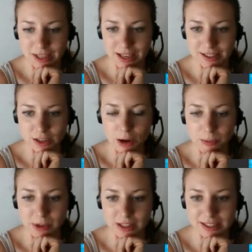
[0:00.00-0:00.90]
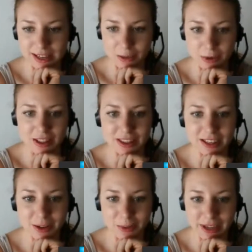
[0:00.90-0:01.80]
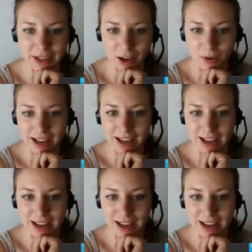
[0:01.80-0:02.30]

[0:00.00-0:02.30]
yes, copy the second part. There we go.